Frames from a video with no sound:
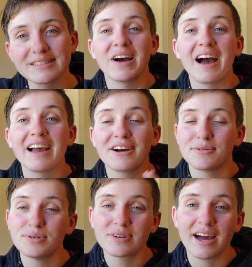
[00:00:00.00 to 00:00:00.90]
But I
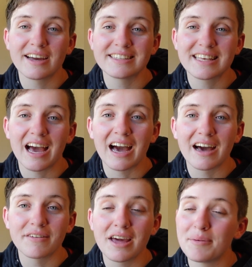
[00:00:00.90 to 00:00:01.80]
hope you guys
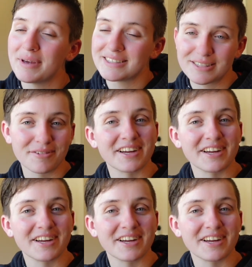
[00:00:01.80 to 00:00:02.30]
have an amazing